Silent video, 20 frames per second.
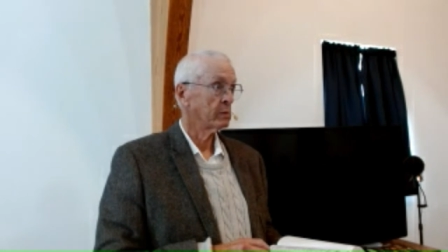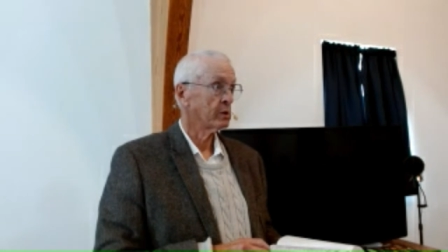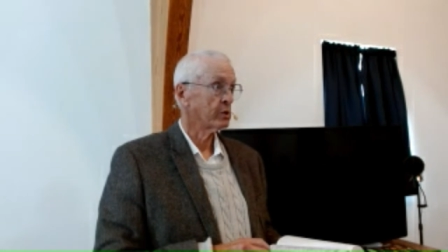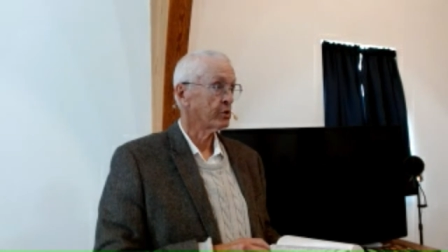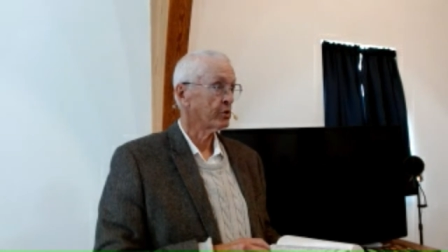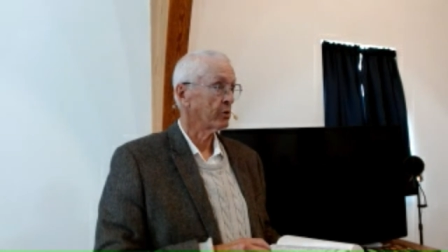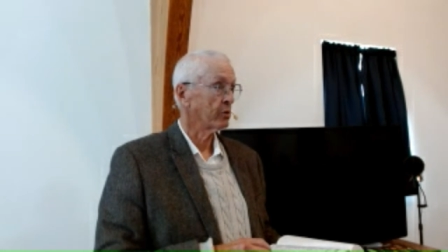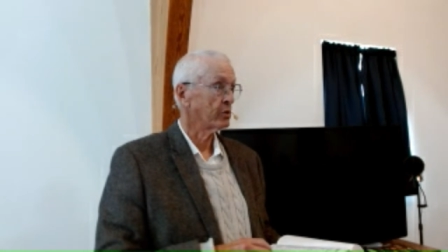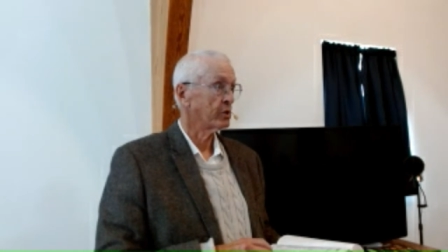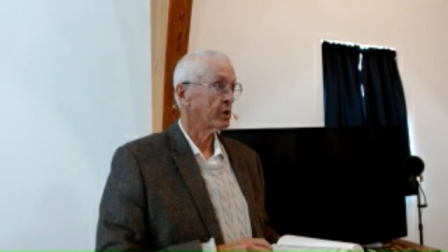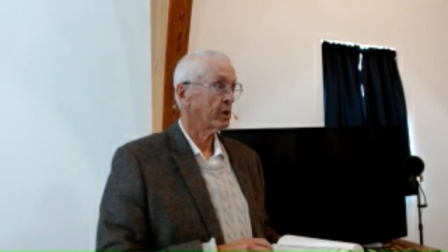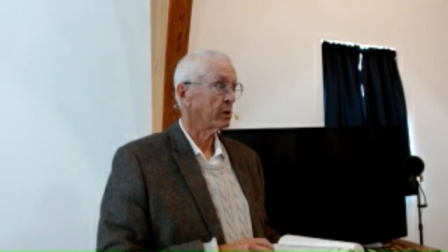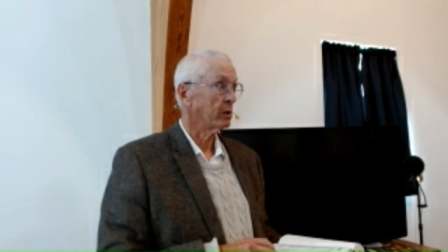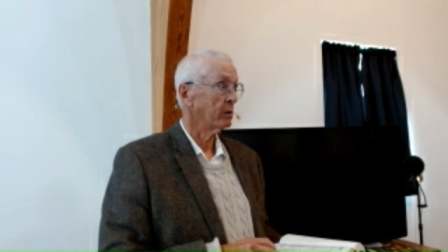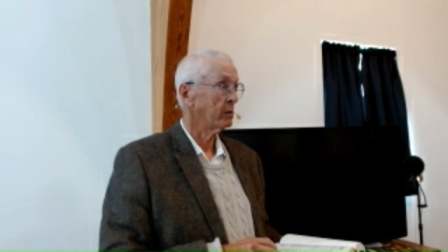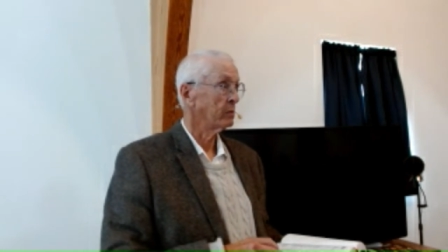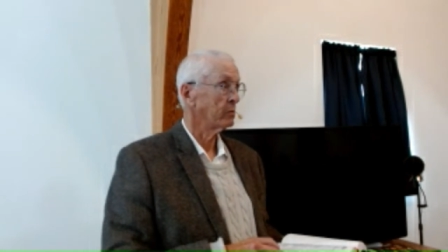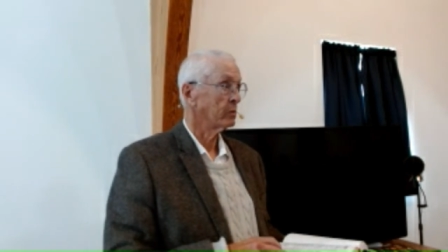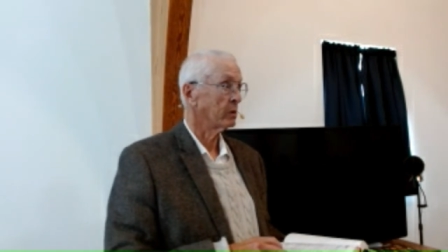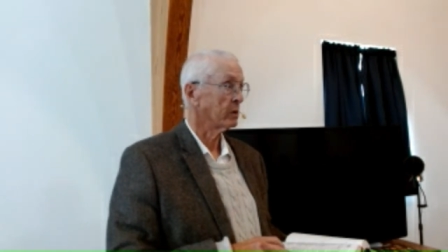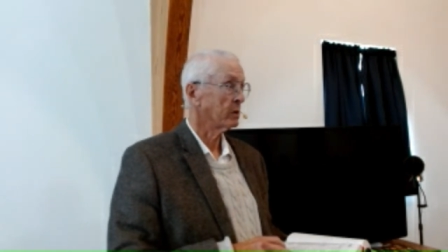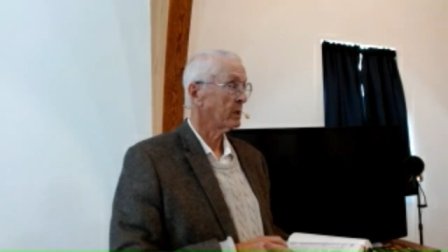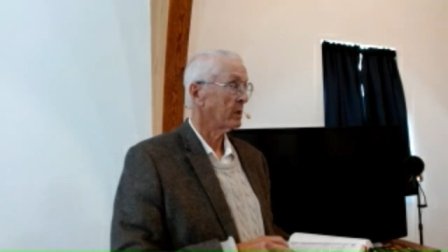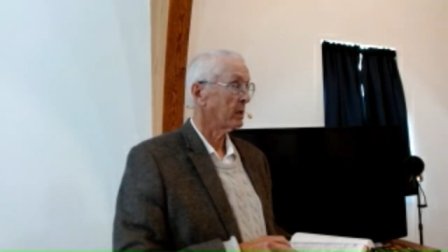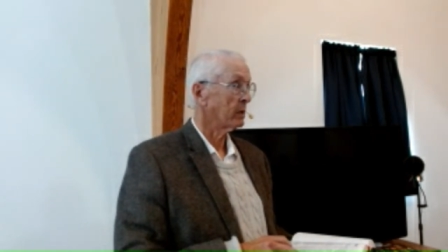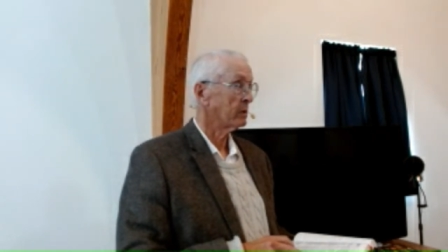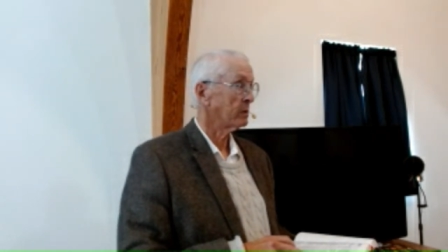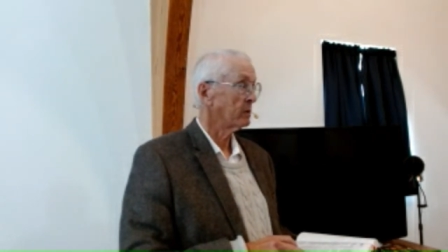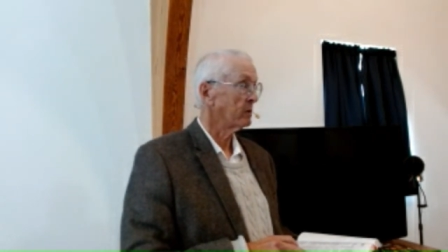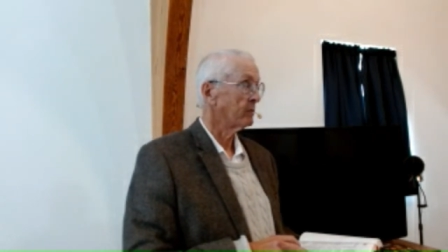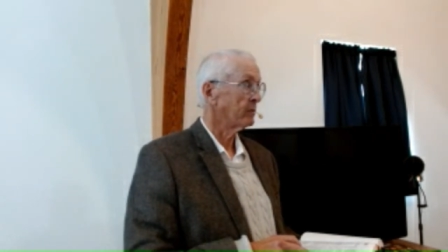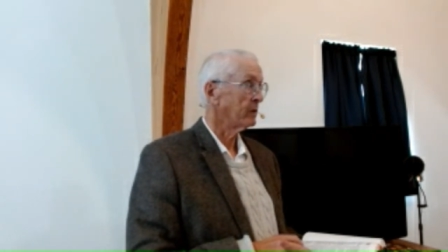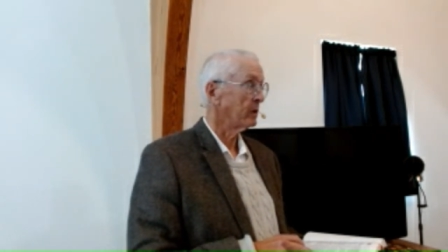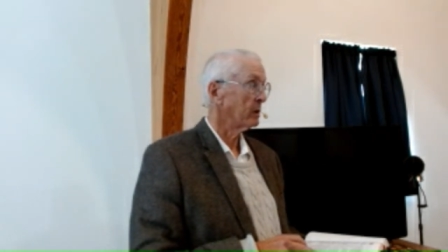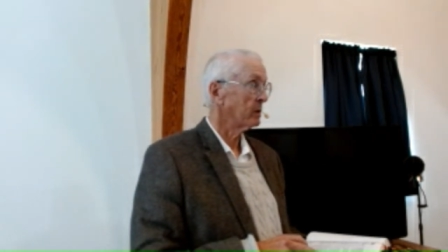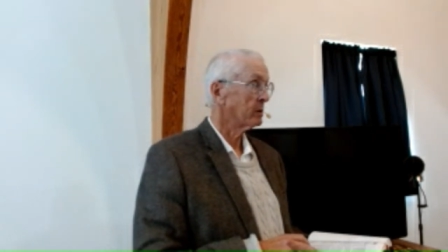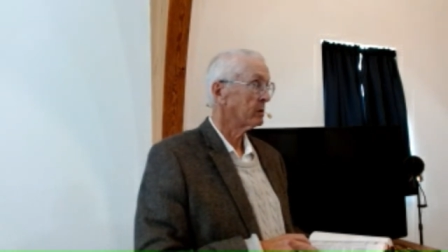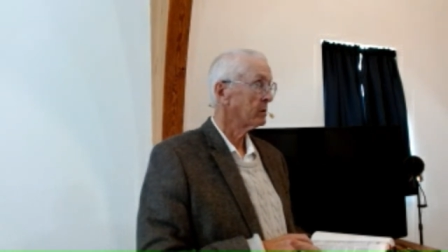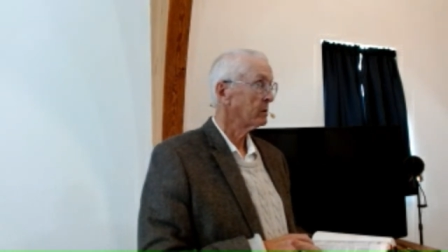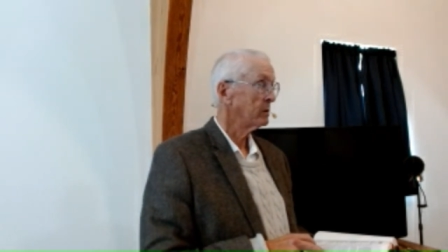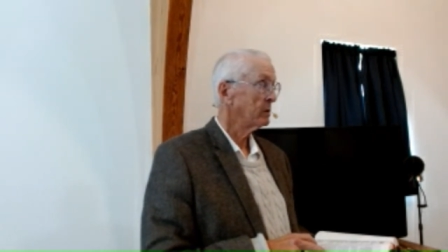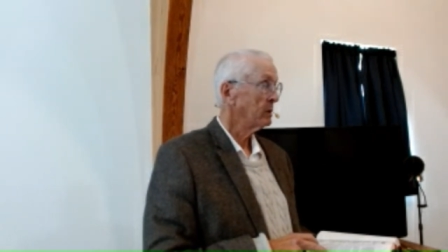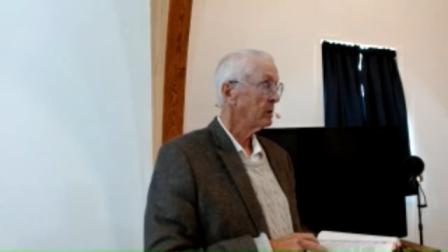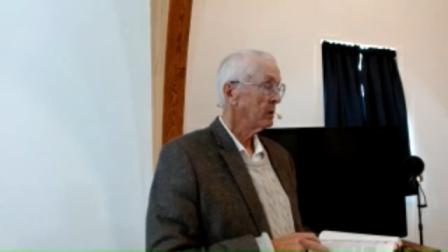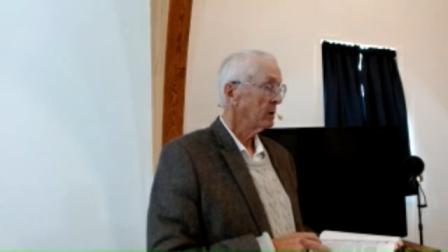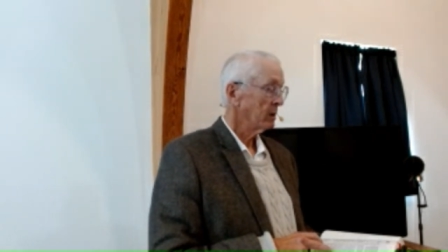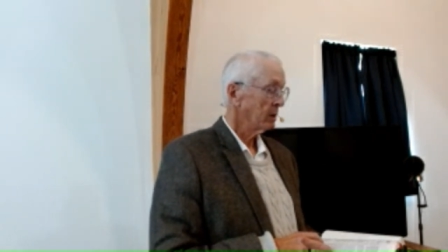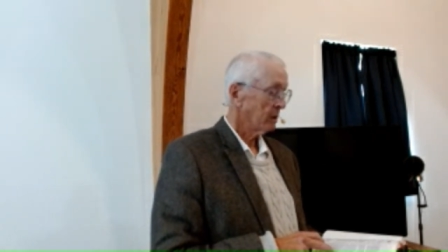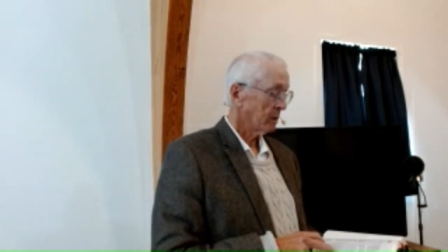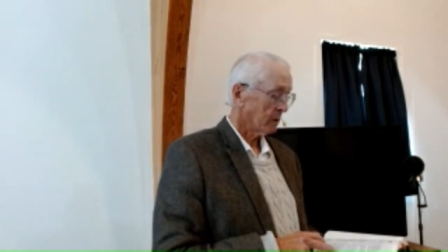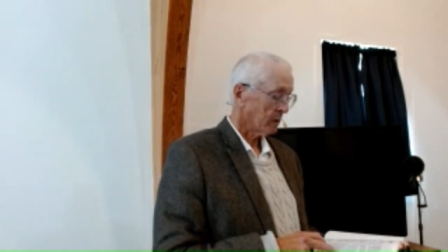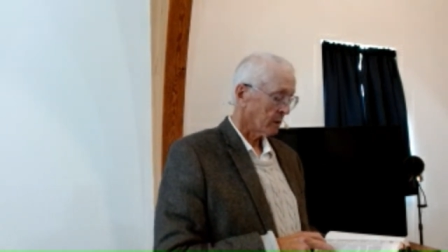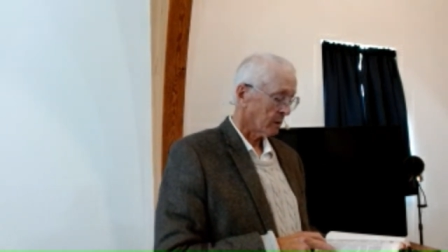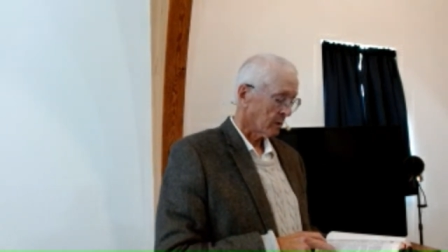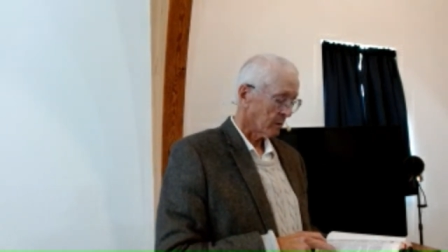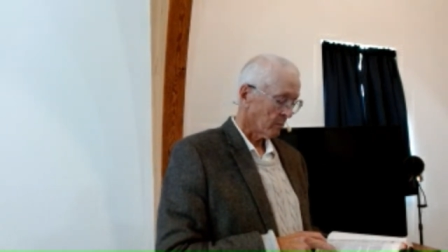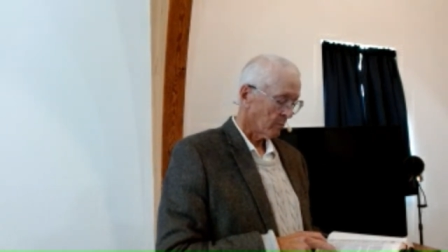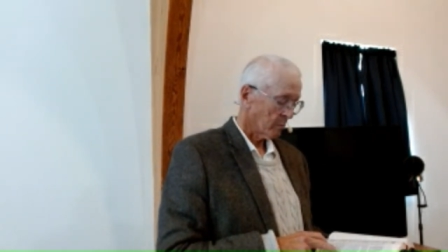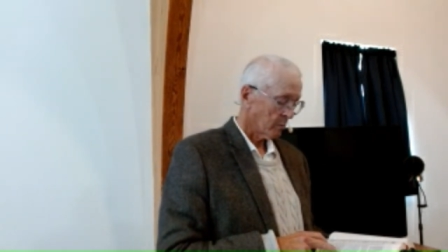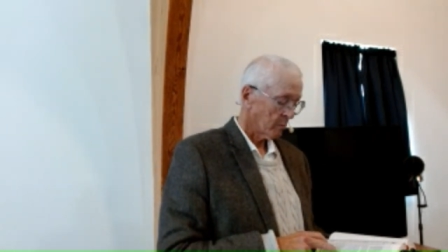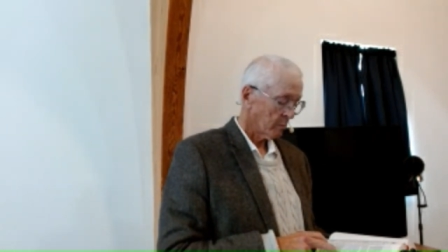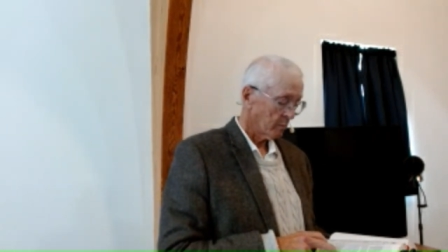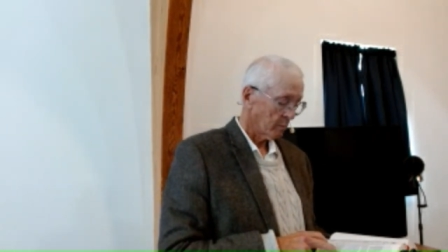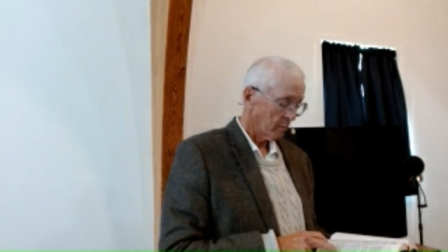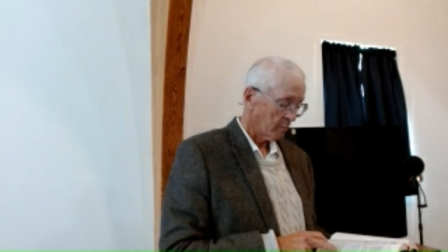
associated with that event. Um,